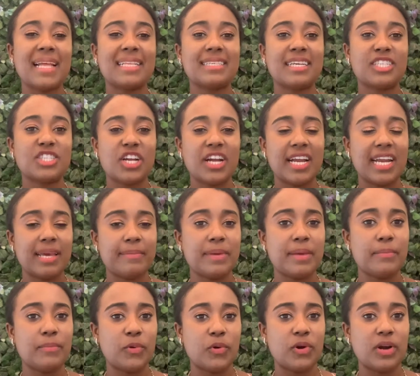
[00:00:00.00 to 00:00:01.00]
start hitting
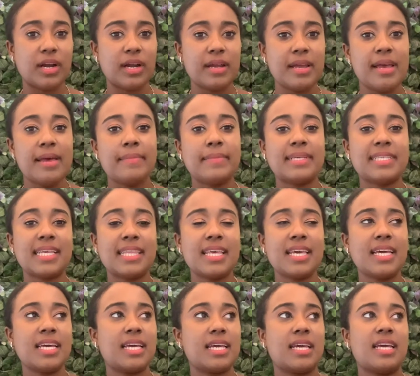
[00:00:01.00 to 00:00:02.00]
me more because I
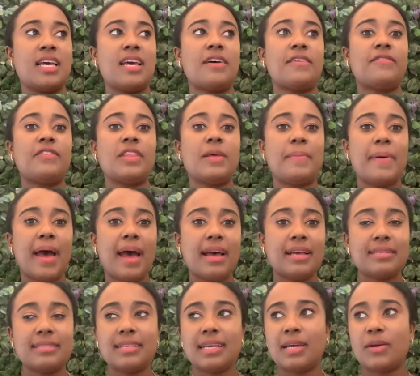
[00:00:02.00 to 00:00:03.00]
think for the
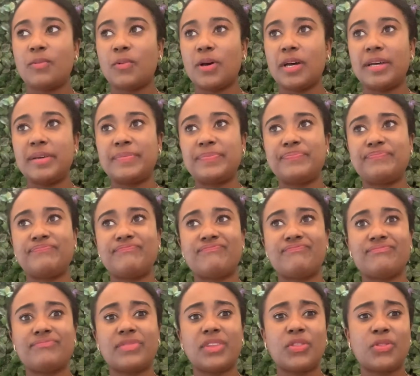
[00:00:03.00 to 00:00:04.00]
past like
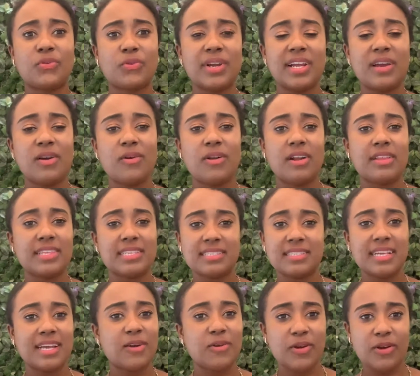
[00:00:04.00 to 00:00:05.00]
this is
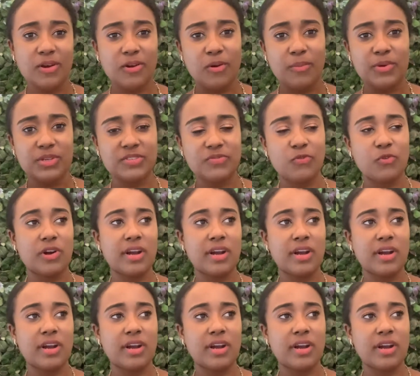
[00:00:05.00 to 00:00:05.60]
like going on almost 4